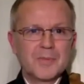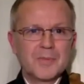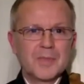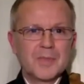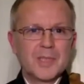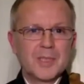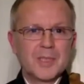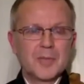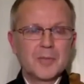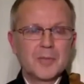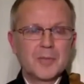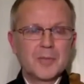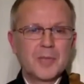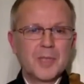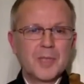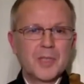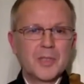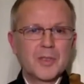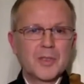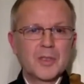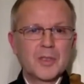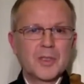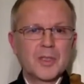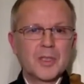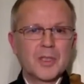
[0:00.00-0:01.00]
our
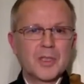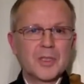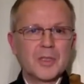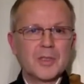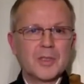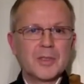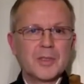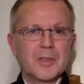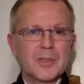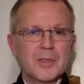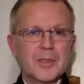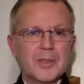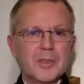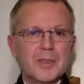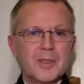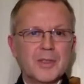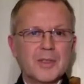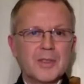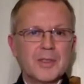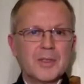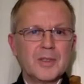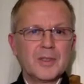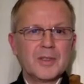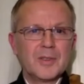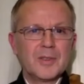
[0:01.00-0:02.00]
personal
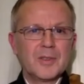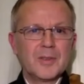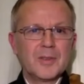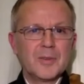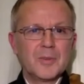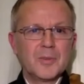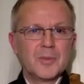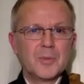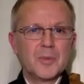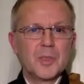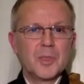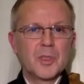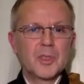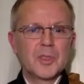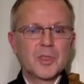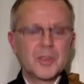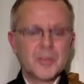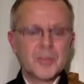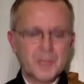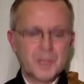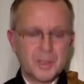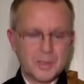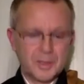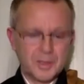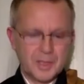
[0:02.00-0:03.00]

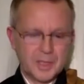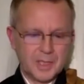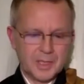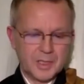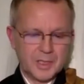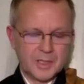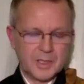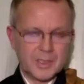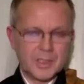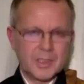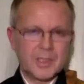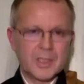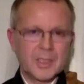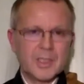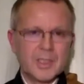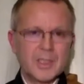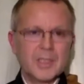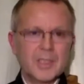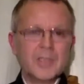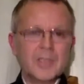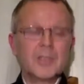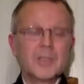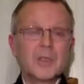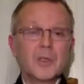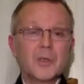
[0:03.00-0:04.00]
personal thing. It
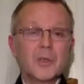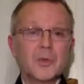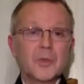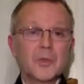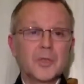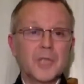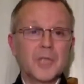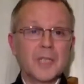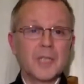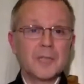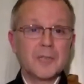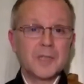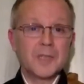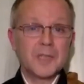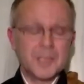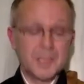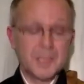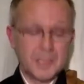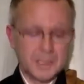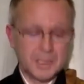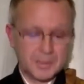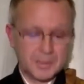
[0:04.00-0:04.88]
includes everything.